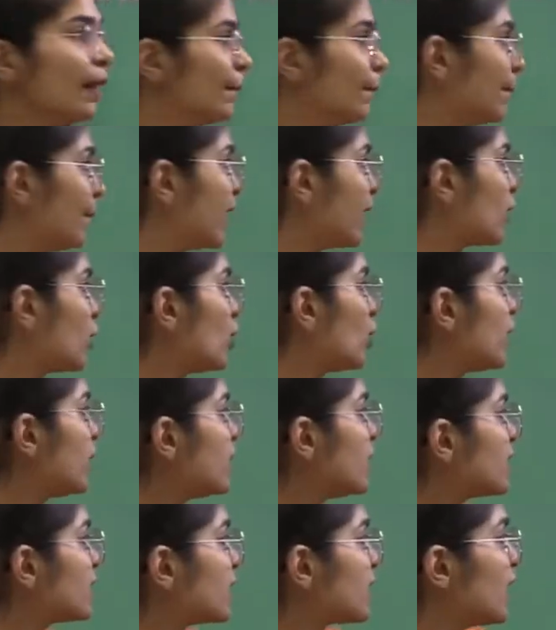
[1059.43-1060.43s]

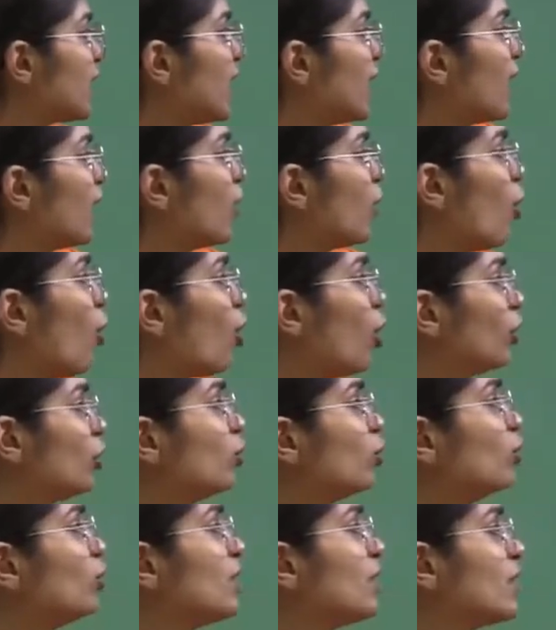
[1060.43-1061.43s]
Because
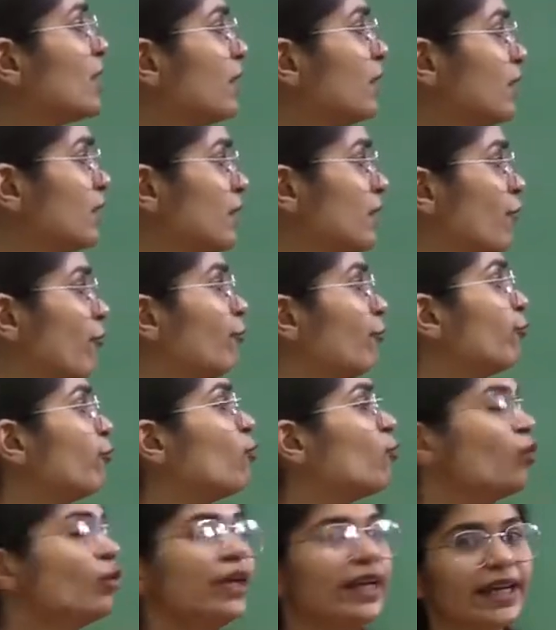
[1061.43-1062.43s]
although the
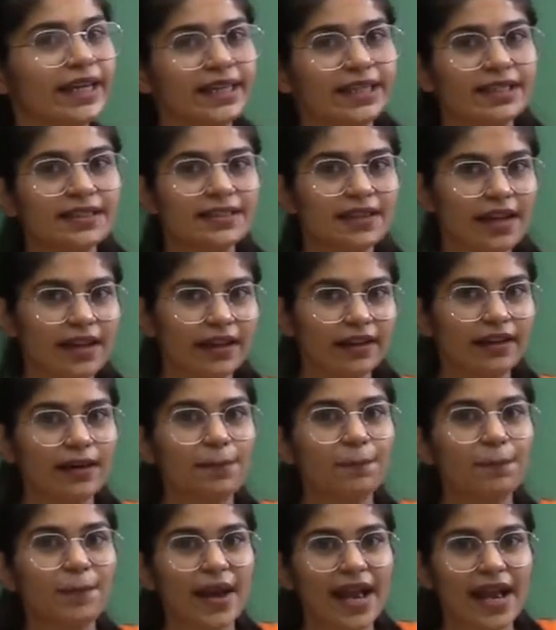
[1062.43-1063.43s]
wound is
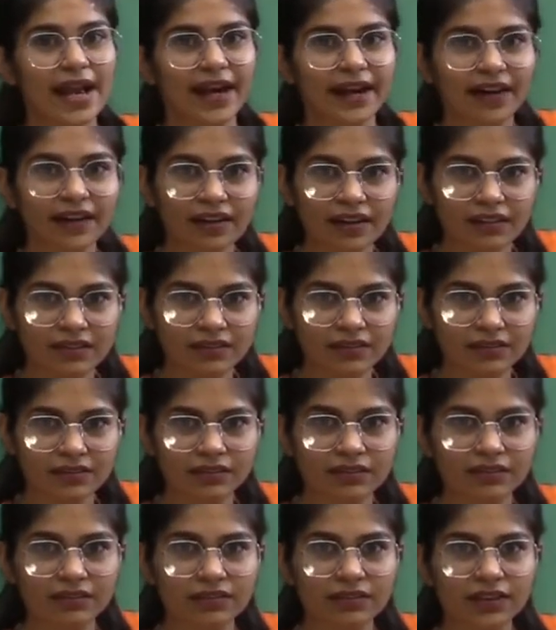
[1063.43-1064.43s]
repaired,
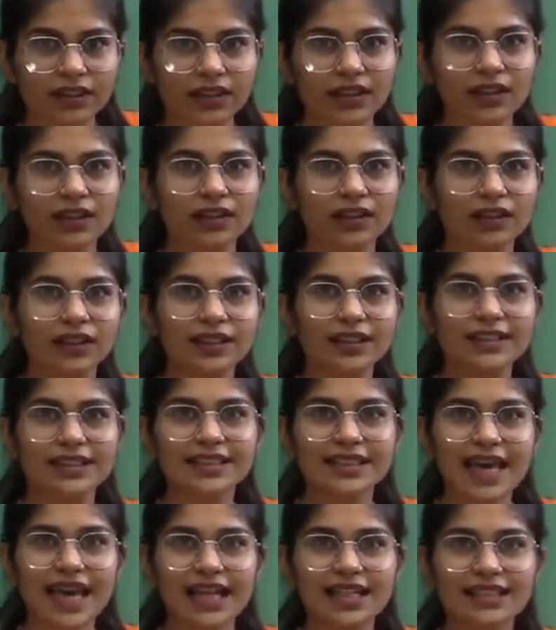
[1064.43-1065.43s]
the
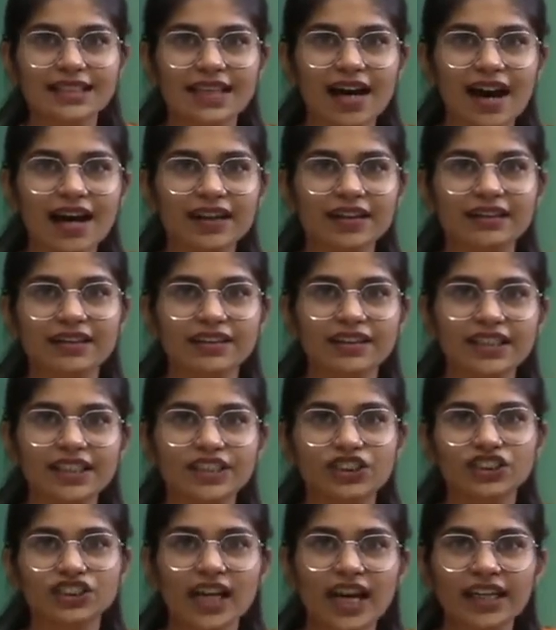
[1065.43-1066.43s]
cells are
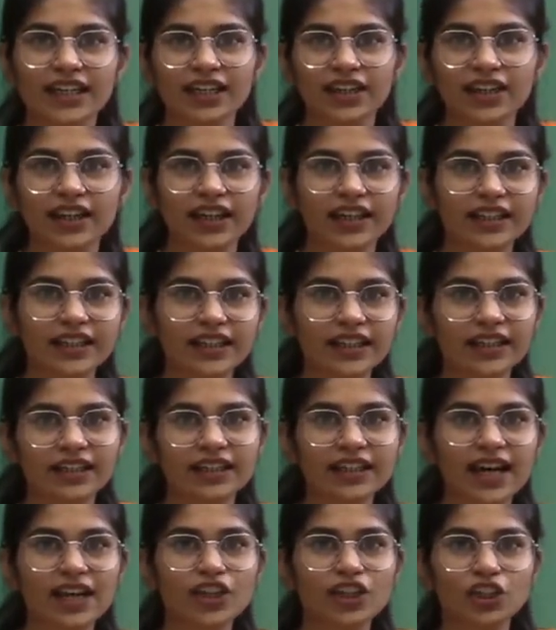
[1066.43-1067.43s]
regenerated.
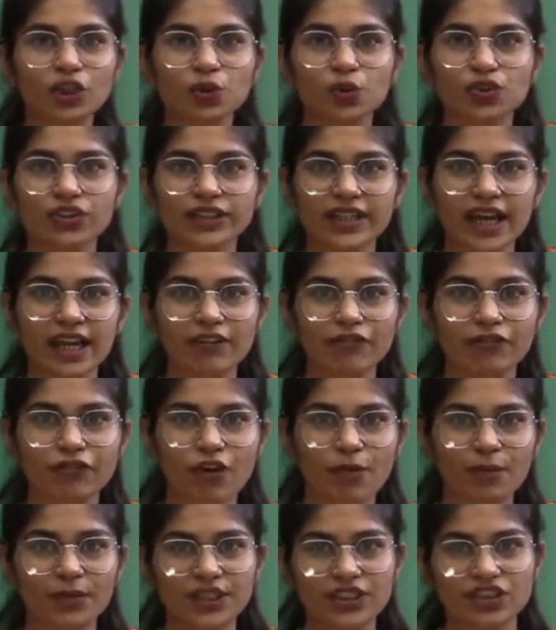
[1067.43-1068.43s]
There are new cell
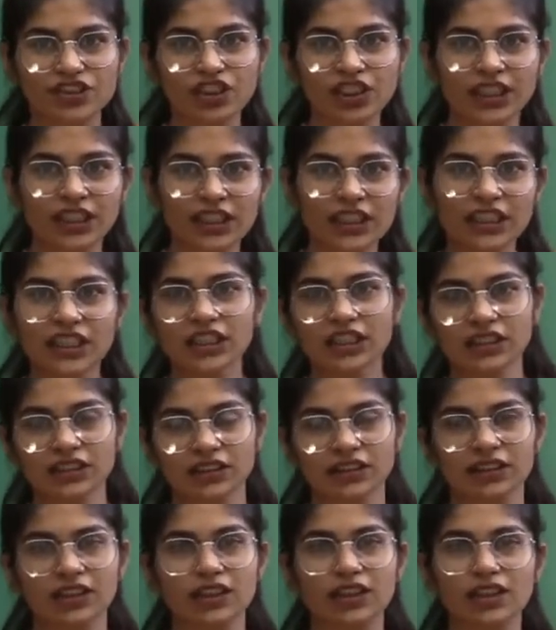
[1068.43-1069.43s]
formation here.
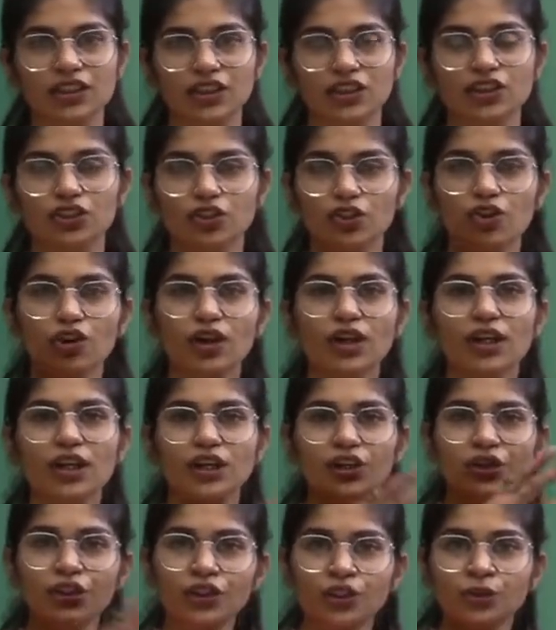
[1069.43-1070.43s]
So
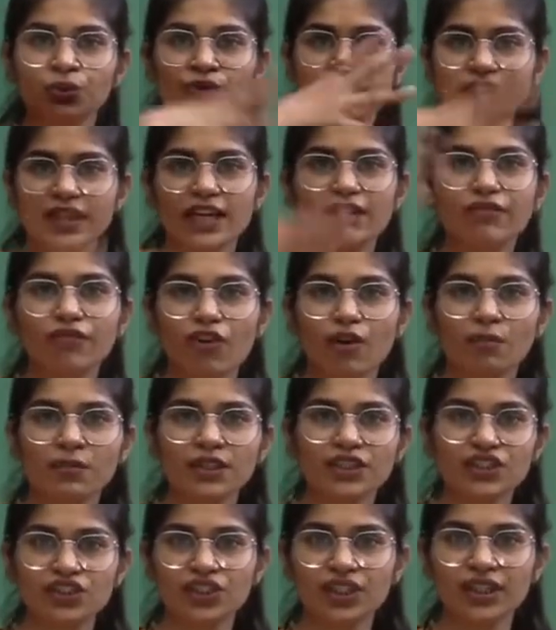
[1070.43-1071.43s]
new cell
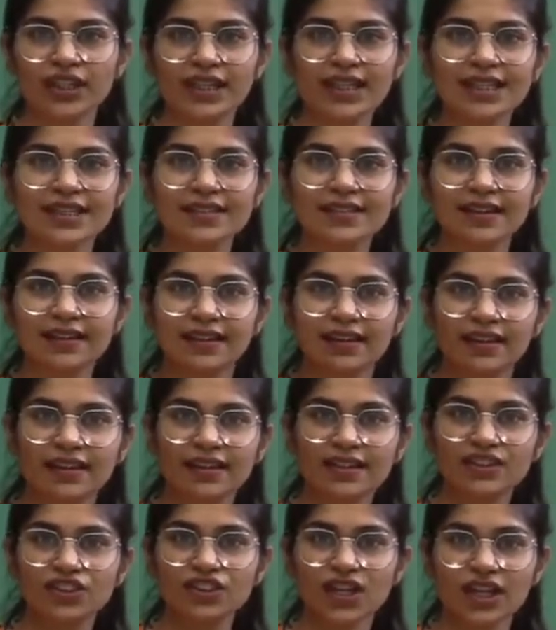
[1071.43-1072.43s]
formation is
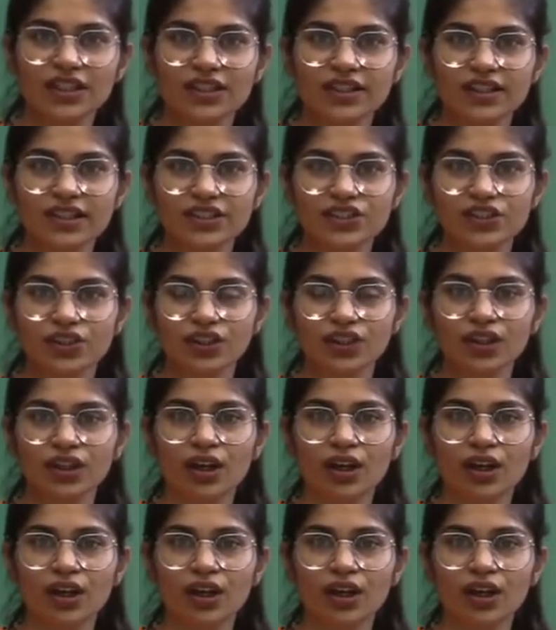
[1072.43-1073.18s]
regeneration,